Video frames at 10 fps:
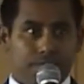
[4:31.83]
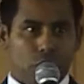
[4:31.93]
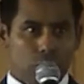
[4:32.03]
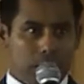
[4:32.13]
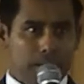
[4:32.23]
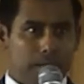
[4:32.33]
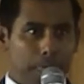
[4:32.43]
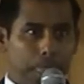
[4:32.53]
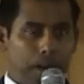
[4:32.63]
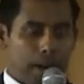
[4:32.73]
With me?
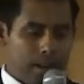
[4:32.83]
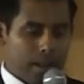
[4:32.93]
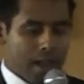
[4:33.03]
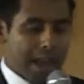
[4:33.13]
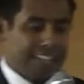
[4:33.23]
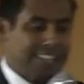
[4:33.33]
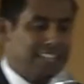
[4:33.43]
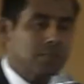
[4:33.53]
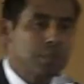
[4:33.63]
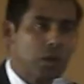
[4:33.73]
Right?
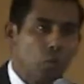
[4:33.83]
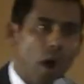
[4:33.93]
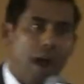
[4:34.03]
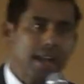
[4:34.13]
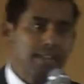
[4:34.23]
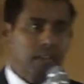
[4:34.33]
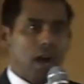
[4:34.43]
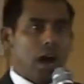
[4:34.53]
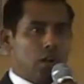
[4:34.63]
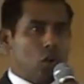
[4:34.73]
Assessment wise,
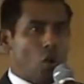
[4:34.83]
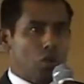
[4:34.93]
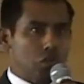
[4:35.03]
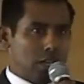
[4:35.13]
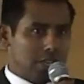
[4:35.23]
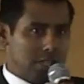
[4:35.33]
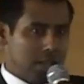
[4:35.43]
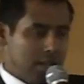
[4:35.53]
unconscious,